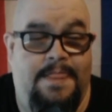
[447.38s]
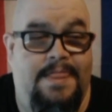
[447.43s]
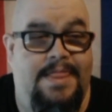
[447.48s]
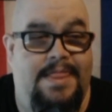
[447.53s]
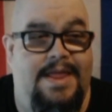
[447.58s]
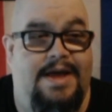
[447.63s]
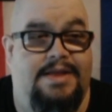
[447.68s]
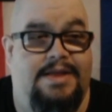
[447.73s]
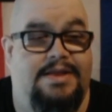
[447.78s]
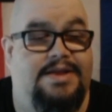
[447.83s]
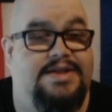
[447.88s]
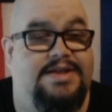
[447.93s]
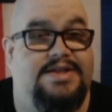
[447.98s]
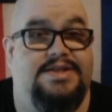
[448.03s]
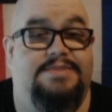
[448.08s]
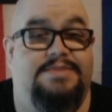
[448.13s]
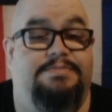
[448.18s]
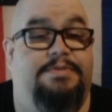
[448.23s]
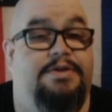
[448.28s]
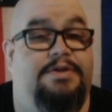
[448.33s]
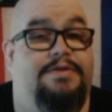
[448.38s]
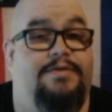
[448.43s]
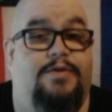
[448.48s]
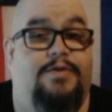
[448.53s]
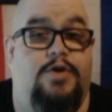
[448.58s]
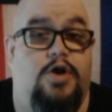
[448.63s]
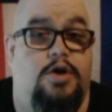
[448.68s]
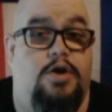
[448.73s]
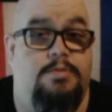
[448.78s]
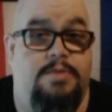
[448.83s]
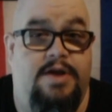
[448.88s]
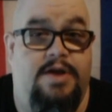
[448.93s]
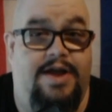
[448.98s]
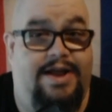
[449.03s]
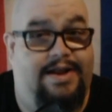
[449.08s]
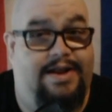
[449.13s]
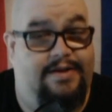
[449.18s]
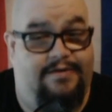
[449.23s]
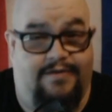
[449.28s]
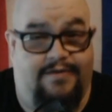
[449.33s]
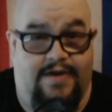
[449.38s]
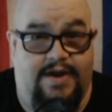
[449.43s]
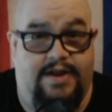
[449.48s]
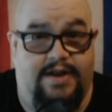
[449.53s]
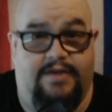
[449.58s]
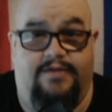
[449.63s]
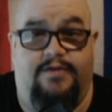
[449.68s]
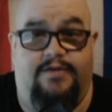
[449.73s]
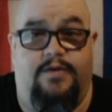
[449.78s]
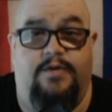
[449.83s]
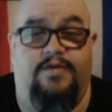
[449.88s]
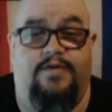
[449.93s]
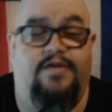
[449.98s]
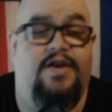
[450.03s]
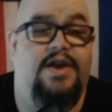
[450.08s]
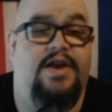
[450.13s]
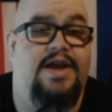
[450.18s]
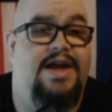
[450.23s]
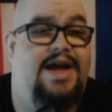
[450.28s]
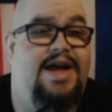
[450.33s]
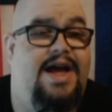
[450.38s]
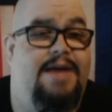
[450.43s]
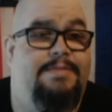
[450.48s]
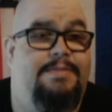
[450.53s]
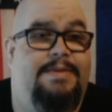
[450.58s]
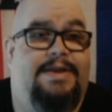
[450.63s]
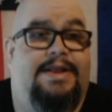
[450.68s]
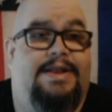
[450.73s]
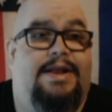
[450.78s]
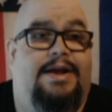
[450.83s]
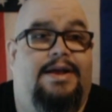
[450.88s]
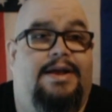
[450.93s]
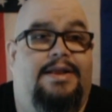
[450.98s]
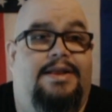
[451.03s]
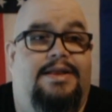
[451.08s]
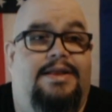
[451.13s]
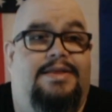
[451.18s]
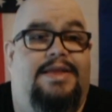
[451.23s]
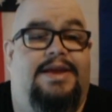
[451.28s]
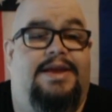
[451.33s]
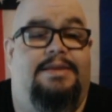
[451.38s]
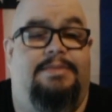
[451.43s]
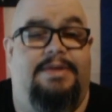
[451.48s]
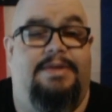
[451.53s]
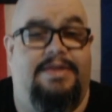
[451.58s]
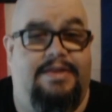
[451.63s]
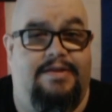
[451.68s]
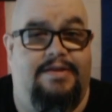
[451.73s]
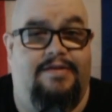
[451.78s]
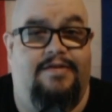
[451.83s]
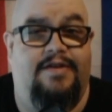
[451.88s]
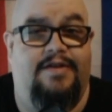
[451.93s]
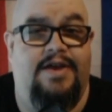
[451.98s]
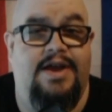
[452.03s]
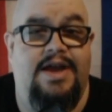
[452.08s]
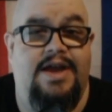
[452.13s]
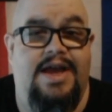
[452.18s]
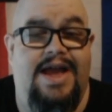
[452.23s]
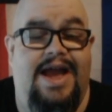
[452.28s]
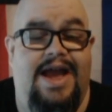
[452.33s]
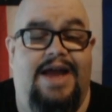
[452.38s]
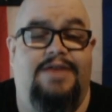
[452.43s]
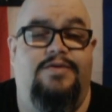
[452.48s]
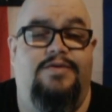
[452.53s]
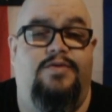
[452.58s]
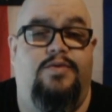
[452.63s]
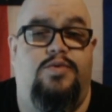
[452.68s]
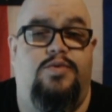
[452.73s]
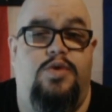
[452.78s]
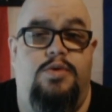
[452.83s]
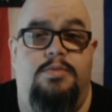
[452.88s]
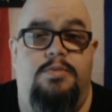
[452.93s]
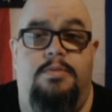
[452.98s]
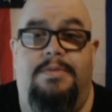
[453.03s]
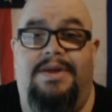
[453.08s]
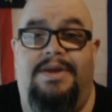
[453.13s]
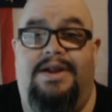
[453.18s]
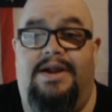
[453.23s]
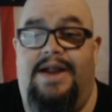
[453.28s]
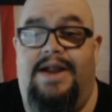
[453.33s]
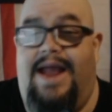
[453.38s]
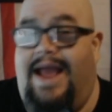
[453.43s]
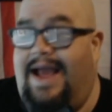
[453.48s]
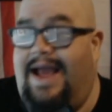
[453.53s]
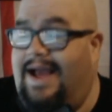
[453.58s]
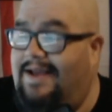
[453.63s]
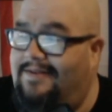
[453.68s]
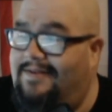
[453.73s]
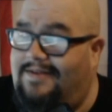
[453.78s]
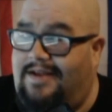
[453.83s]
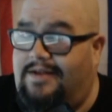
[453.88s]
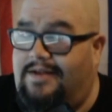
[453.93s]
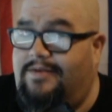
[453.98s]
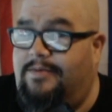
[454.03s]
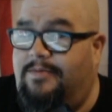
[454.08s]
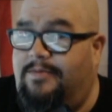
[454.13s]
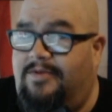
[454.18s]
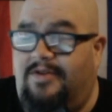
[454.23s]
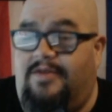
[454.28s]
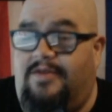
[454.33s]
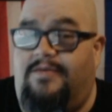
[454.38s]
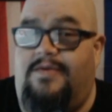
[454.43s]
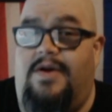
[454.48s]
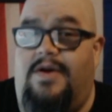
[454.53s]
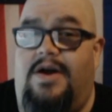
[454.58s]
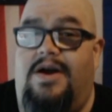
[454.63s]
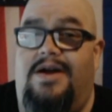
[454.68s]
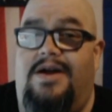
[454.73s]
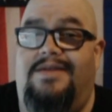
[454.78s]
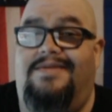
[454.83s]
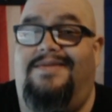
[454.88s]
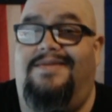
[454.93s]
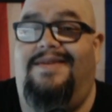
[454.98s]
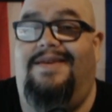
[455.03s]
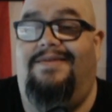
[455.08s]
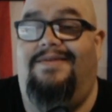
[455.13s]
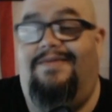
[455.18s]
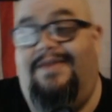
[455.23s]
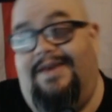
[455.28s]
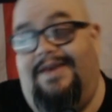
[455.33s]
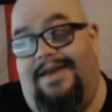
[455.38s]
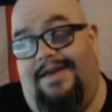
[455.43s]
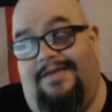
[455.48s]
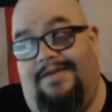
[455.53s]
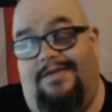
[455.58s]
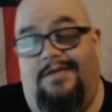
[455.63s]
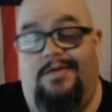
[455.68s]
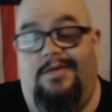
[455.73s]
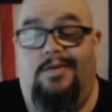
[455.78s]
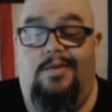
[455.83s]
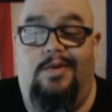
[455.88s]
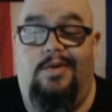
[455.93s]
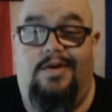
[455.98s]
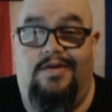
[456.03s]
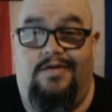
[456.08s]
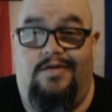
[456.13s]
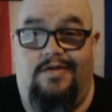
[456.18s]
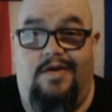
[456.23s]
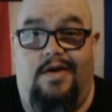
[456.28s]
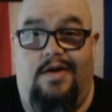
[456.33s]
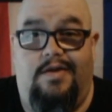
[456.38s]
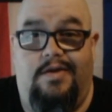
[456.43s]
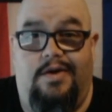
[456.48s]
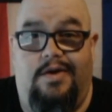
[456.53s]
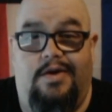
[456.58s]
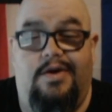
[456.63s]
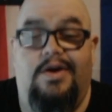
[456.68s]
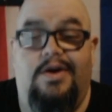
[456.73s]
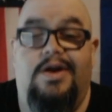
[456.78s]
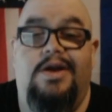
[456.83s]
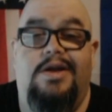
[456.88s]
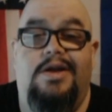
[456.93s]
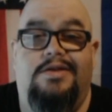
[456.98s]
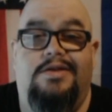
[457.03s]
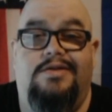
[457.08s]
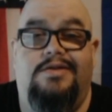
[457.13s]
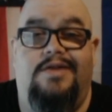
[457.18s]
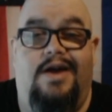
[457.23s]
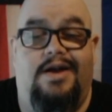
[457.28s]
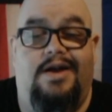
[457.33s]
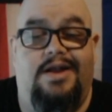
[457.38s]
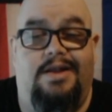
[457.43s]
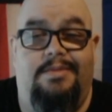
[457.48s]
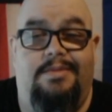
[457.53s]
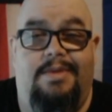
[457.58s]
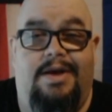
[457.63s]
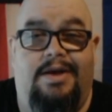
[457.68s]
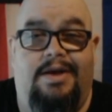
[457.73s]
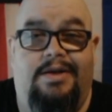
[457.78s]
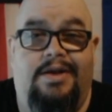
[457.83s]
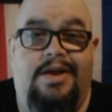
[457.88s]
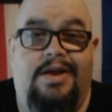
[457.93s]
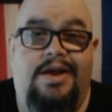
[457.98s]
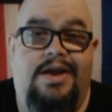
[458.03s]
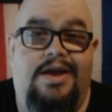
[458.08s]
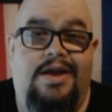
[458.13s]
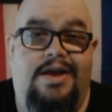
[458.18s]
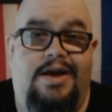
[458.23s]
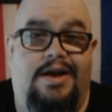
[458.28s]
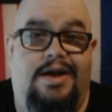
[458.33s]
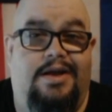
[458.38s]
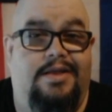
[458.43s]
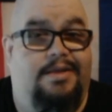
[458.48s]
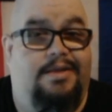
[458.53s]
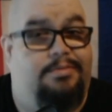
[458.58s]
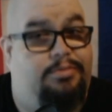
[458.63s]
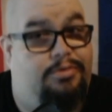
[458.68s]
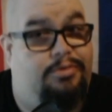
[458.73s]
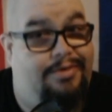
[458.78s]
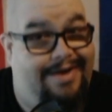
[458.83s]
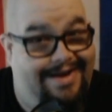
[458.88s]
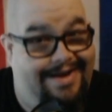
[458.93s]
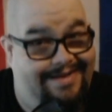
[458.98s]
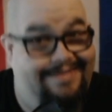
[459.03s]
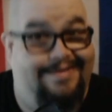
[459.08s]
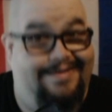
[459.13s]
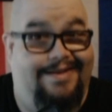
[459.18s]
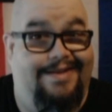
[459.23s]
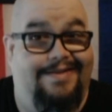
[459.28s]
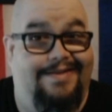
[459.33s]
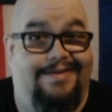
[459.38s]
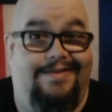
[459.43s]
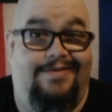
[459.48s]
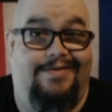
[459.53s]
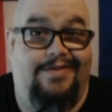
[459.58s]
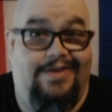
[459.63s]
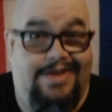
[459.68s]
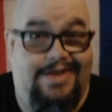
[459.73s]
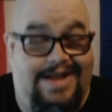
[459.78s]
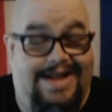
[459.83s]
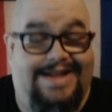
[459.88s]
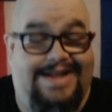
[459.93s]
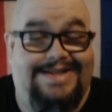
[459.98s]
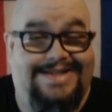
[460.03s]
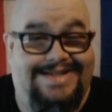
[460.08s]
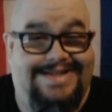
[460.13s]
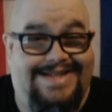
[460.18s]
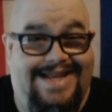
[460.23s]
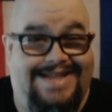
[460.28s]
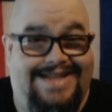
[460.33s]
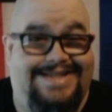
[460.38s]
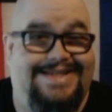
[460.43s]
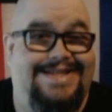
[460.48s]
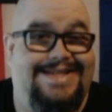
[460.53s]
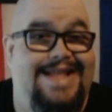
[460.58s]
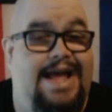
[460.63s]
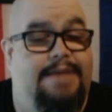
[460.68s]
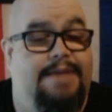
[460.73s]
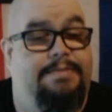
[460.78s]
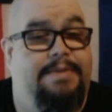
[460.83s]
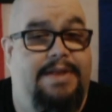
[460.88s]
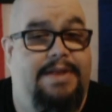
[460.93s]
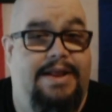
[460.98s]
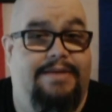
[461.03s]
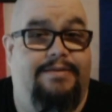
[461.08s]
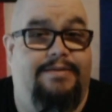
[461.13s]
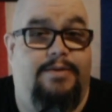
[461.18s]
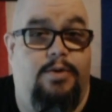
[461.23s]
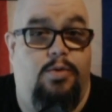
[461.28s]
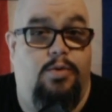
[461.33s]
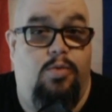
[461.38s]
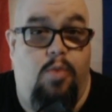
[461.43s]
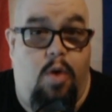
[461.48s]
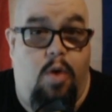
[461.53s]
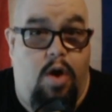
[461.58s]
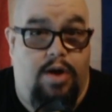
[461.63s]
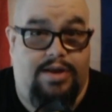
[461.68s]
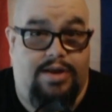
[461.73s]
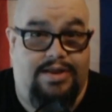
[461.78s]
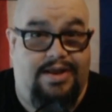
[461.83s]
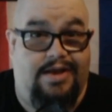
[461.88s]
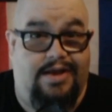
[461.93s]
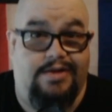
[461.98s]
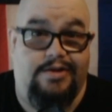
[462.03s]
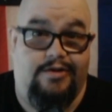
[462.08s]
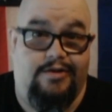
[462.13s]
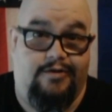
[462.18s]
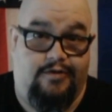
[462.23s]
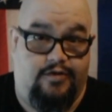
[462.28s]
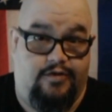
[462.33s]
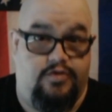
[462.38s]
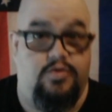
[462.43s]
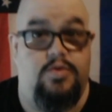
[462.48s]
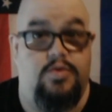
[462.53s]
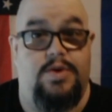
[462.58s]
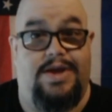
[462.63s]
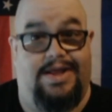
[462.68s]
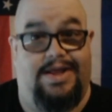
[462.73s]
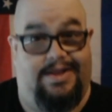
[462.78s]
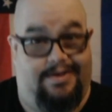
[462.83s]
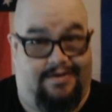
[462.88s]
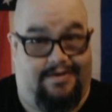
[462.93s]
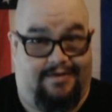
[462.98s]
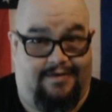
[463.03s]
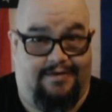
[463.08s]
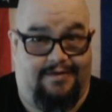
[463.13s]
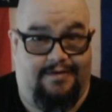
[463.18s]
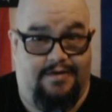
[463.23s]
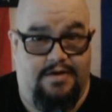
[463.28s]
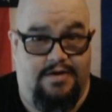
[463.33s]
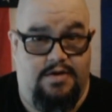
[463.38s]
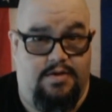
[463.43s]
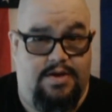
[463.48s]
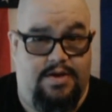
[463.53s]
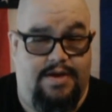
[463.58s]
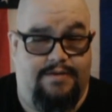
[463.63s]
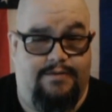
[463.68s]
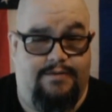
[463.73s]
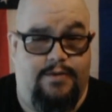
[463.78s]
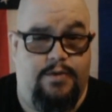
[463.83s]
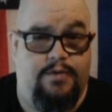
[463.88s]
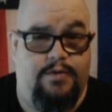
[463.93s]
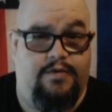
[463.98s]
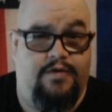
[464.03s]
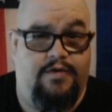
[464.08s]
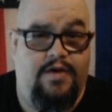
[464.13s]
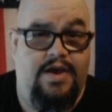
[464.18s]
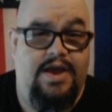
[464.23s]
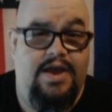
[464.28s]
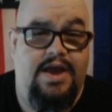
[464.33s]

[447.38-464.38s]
Now, this is beautiful karma at its finest, folks. I mean, think about this. Andrew Cuomo made an ass out of himself on TV, as you saw there, talking about the President of the United States not being able to walk down the streets. Okay, folks?